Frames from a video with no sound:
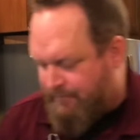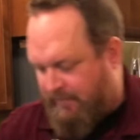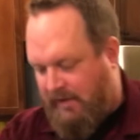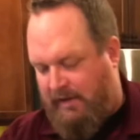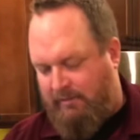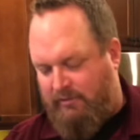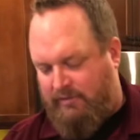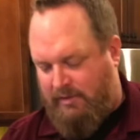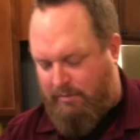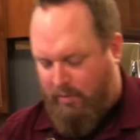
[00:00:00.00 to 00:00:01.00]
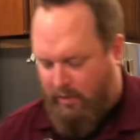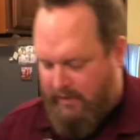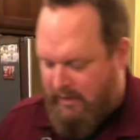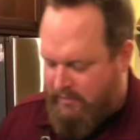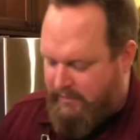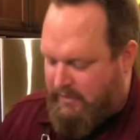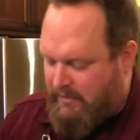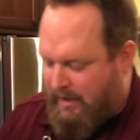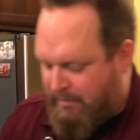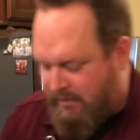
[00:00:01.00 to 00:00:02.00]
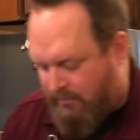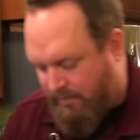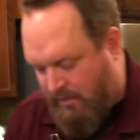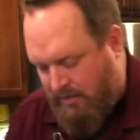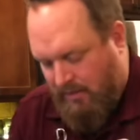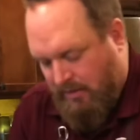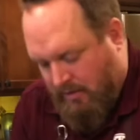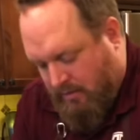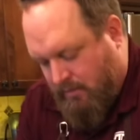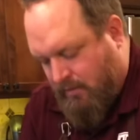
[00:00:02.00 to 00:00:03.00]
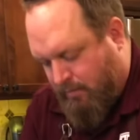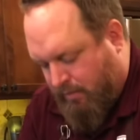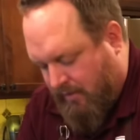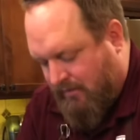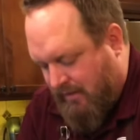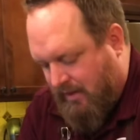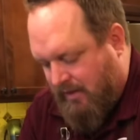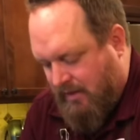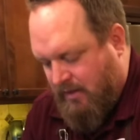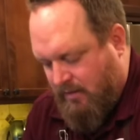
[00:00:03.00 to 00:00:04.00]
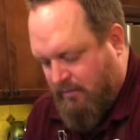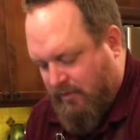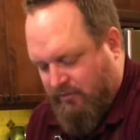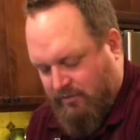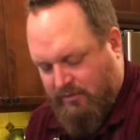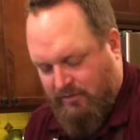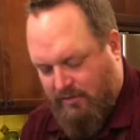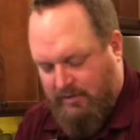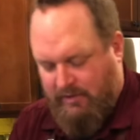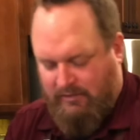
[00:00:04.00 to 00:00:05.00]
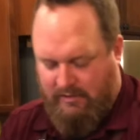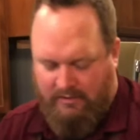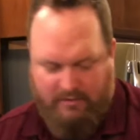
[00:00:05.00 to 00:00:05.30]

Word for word: And I'm just gonna pour that over the top of this, but press that down, make sure it's all nice and